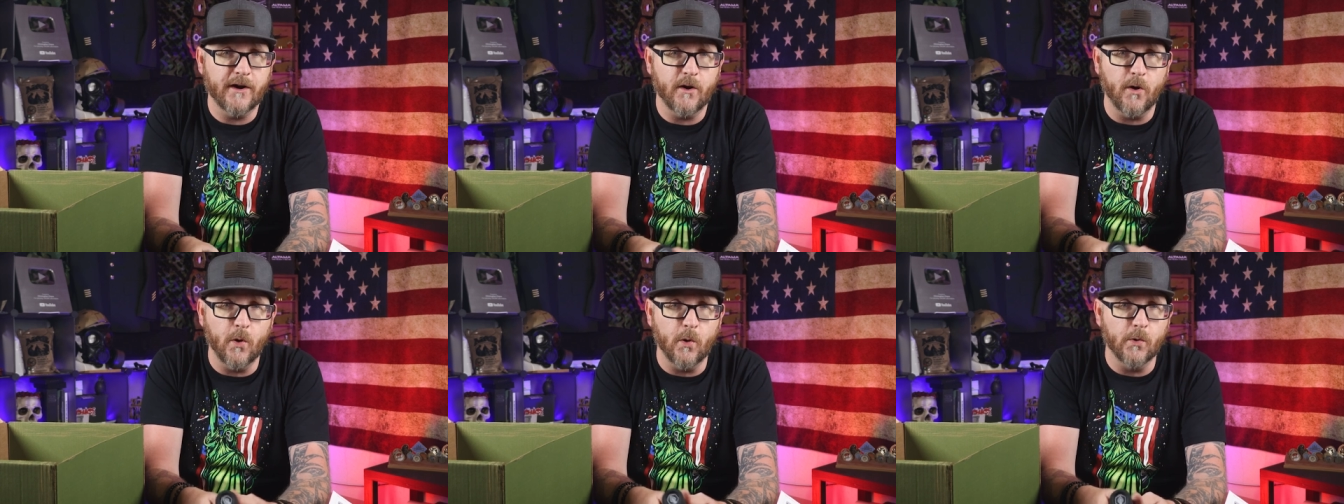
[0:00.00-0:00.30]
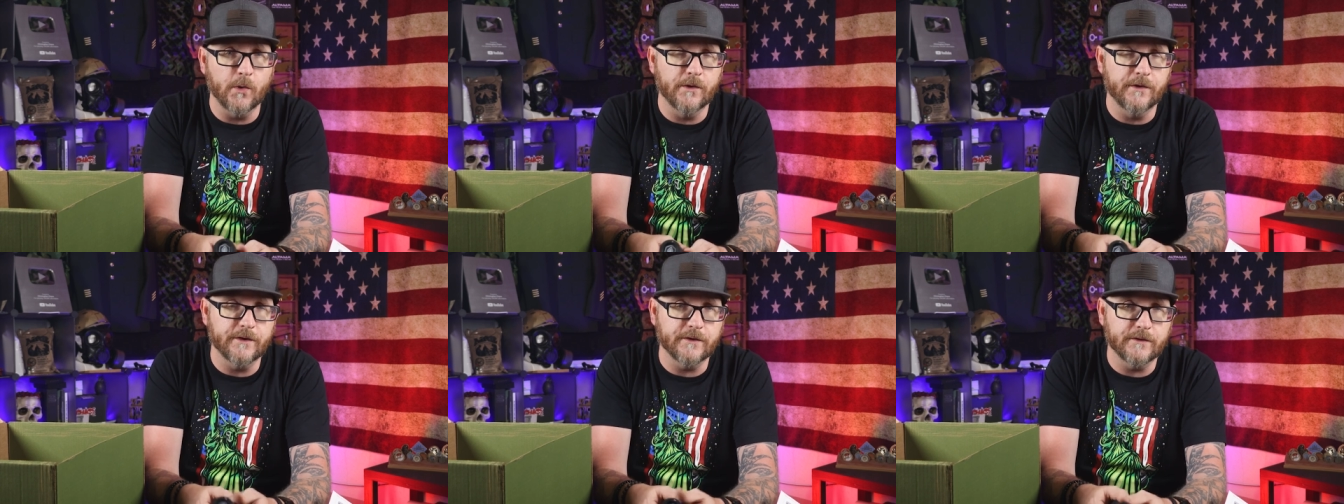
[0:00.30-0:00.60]
an
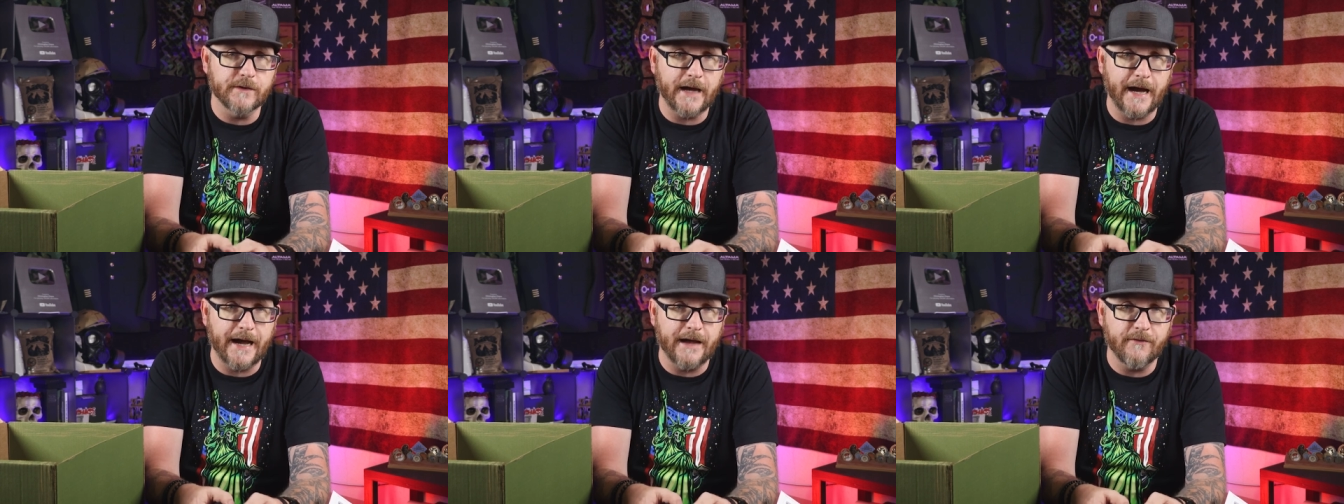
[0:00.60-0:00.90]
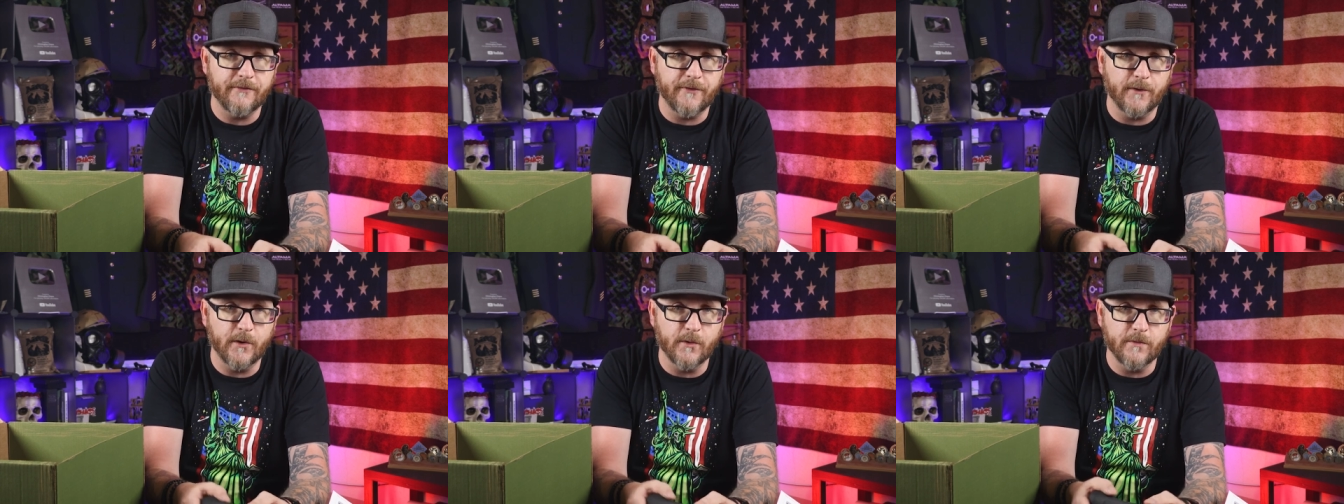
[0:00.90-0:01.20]
old
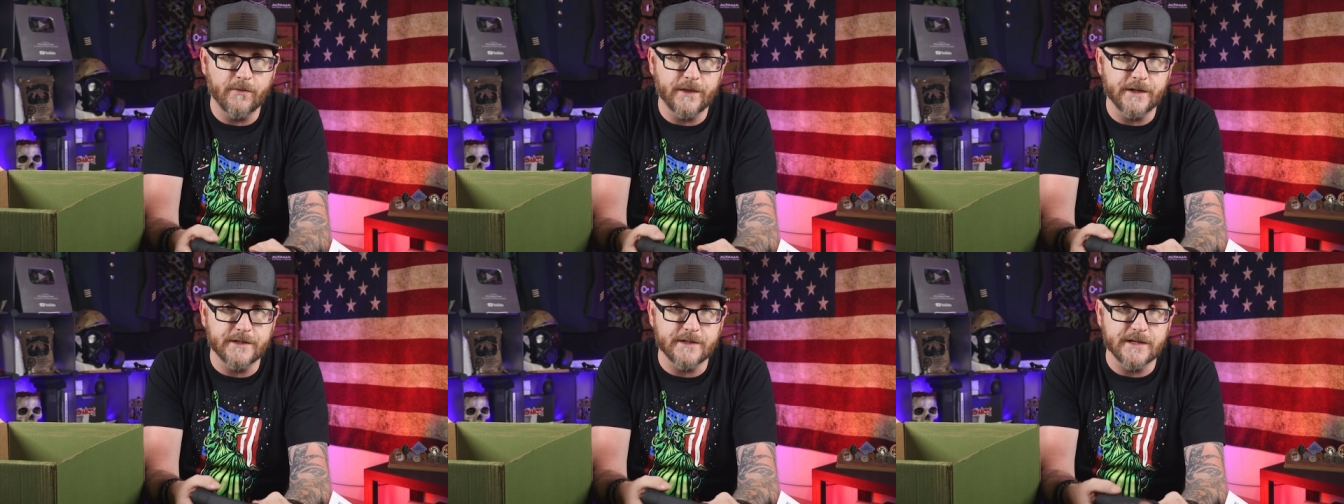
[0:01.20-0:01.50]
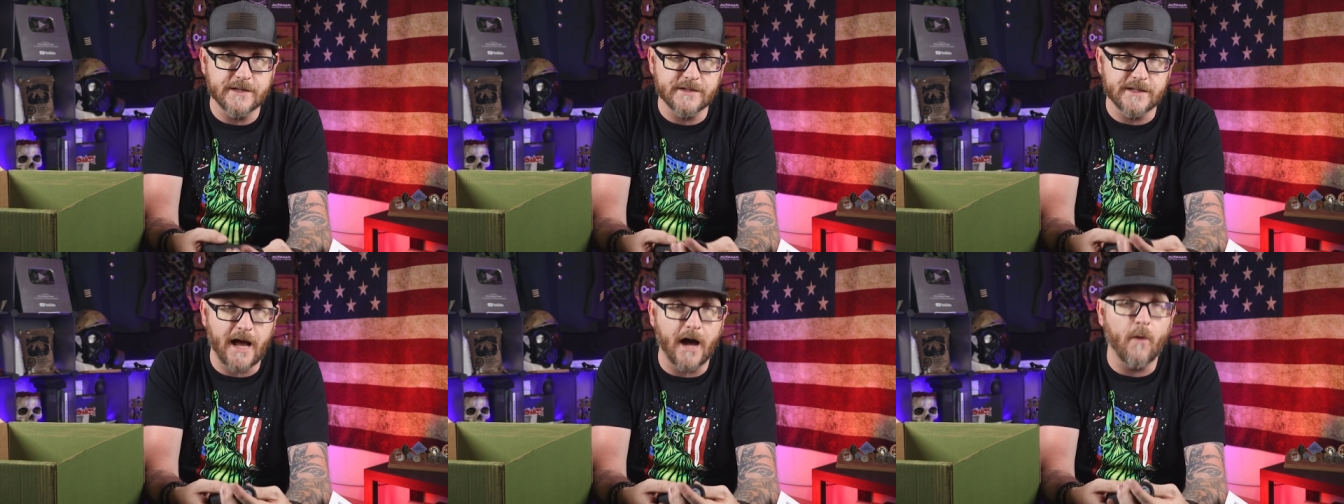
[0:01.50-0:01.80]
iPhone that
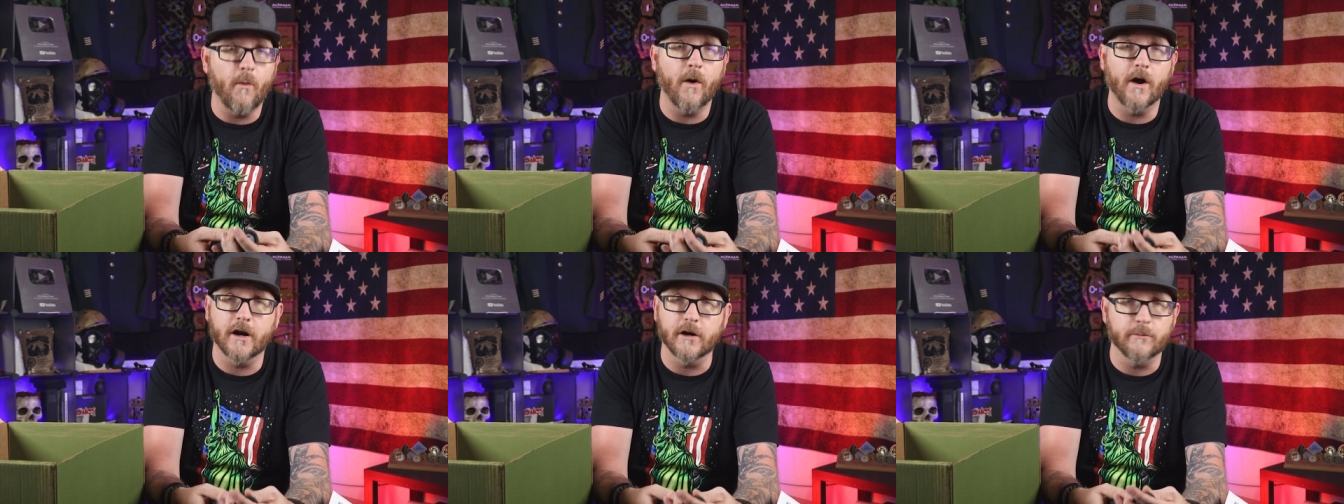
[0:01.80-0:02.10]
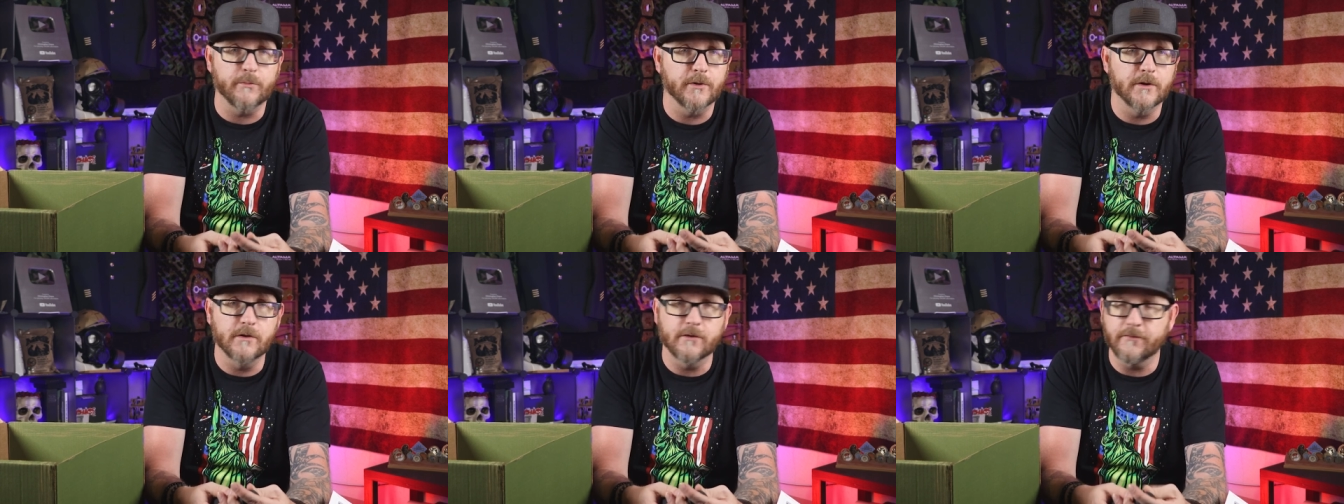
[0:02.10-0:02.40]
is not
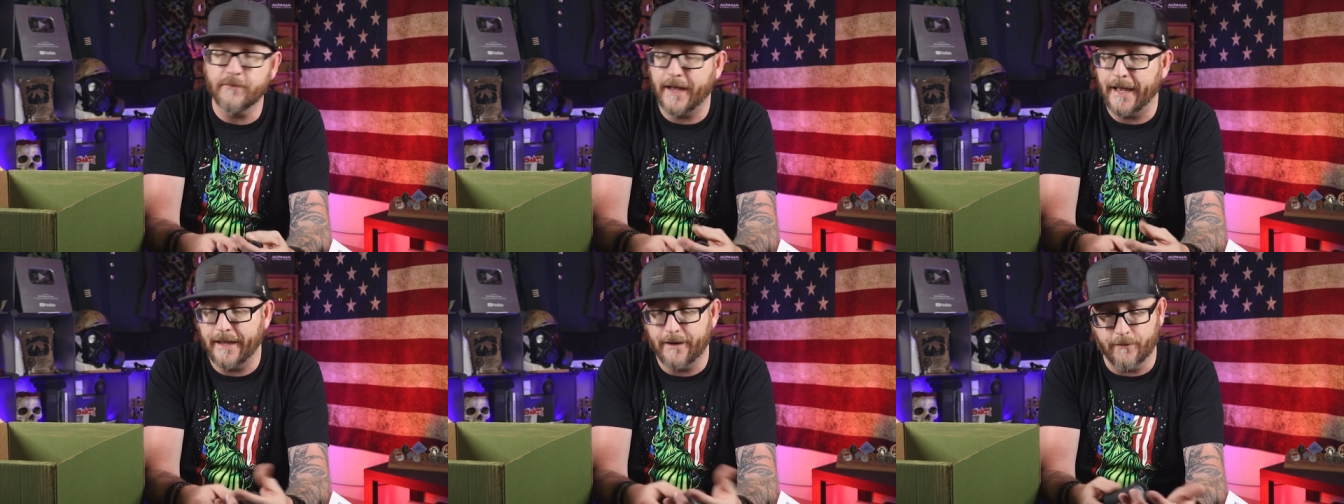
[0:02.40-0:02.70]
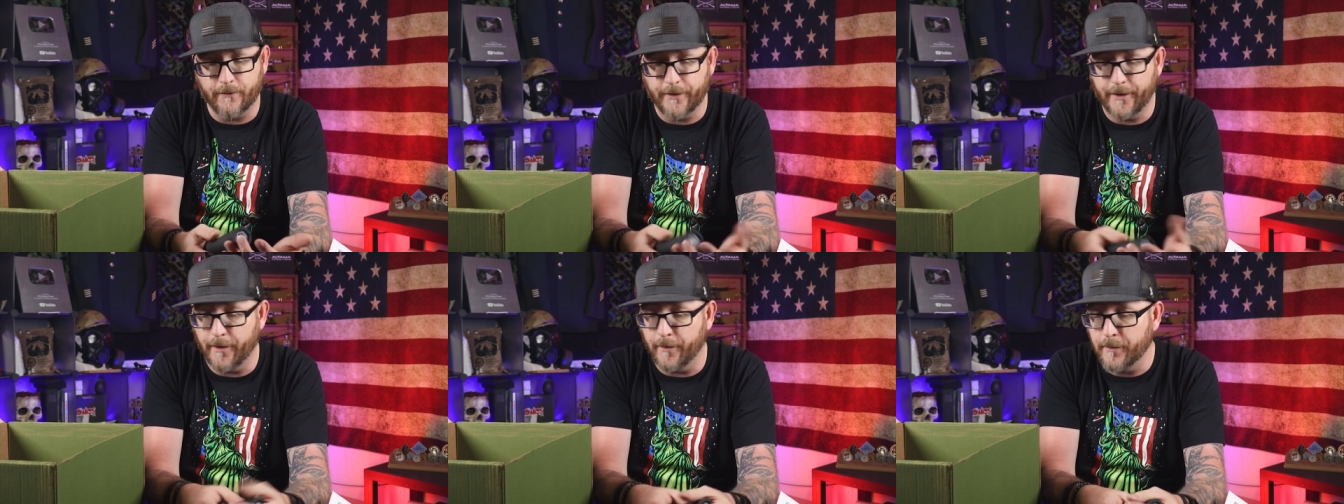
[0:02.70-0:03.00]
waterproof. I
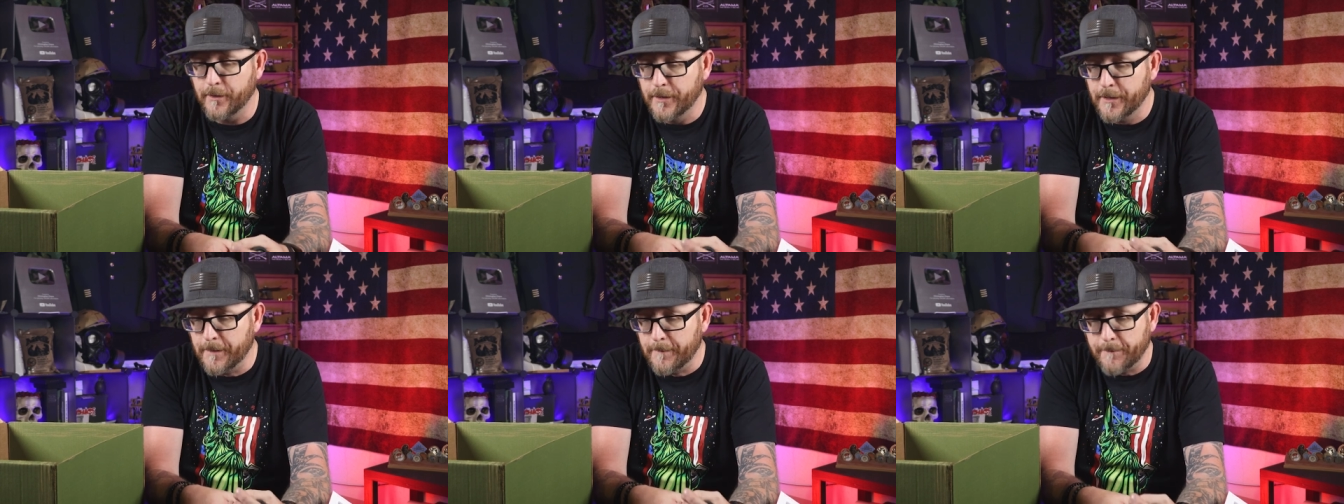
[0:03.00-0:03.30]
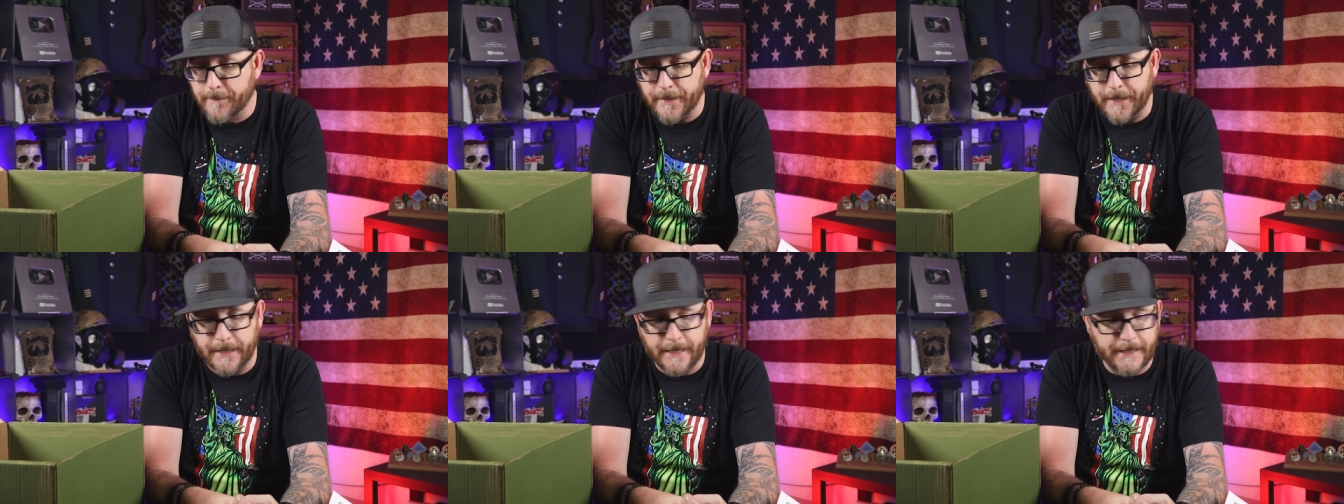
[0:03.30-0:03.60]
don't know.
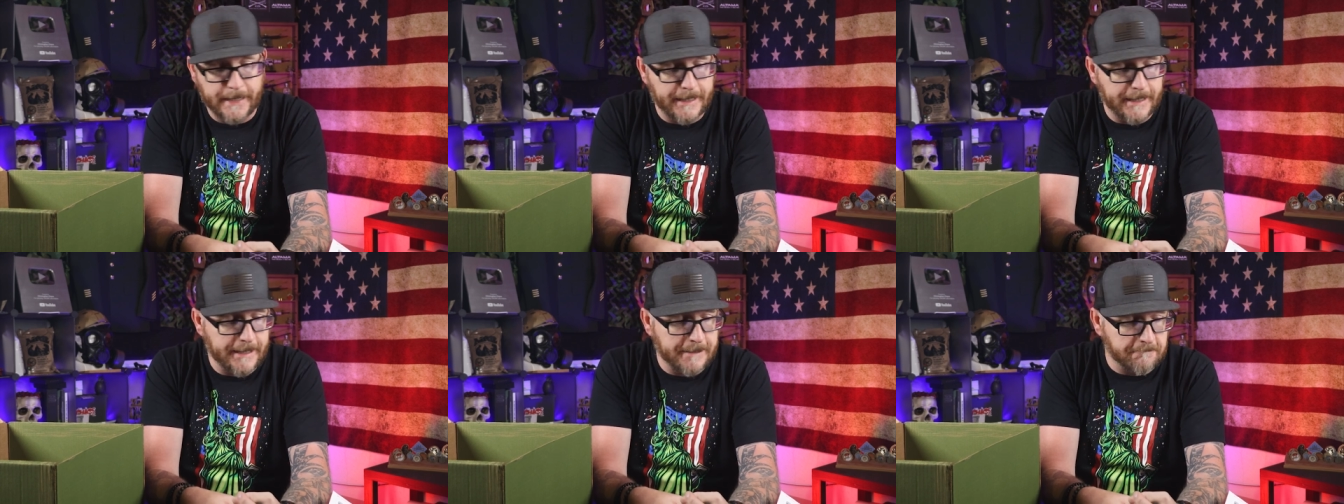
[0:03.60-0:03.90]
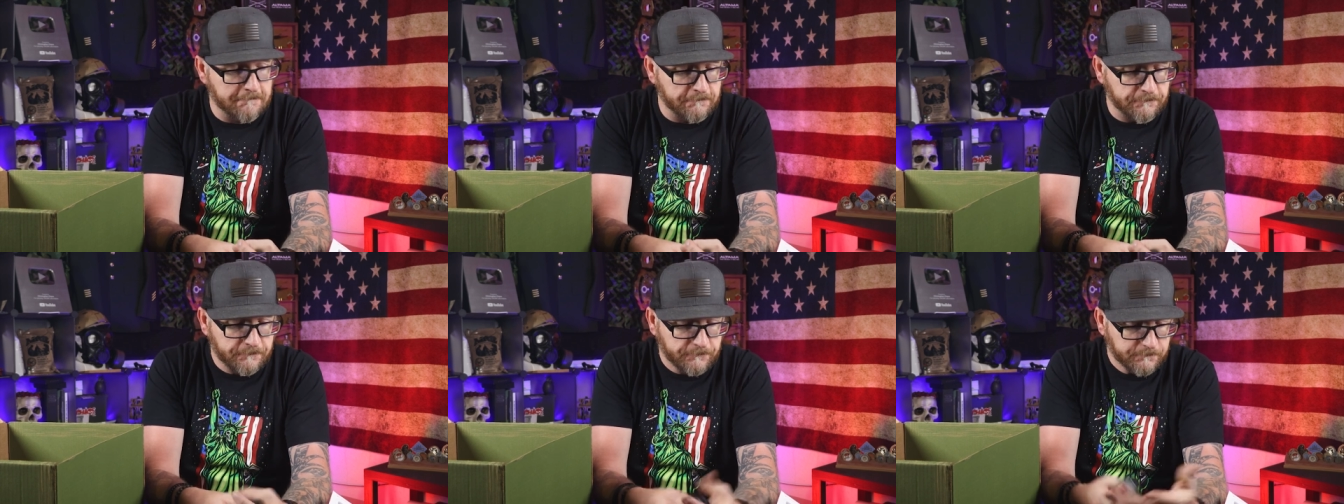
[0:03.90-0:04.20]

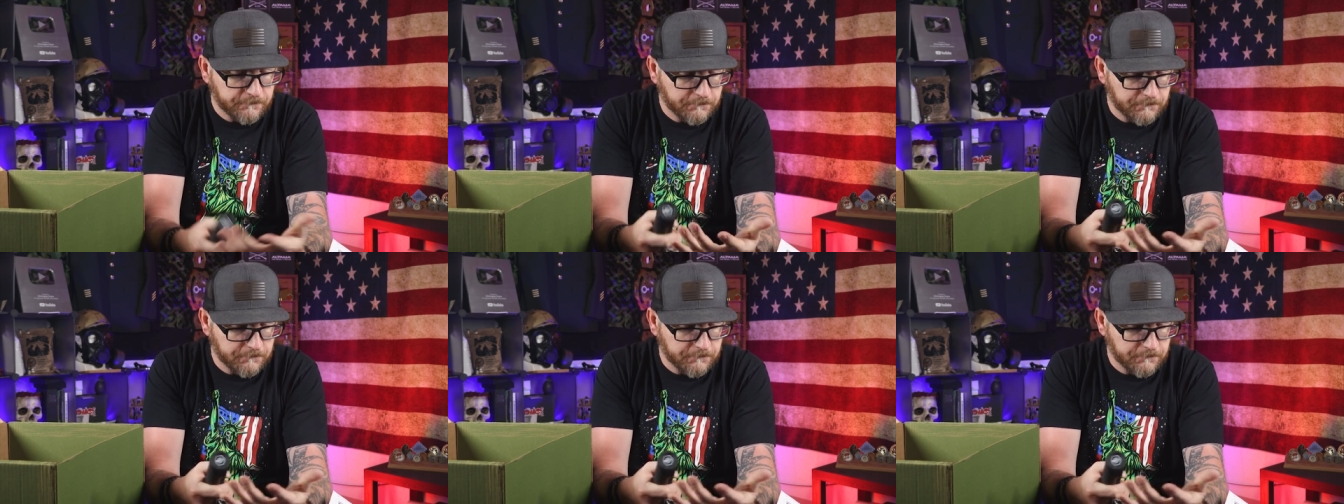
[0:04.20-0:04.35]
Um,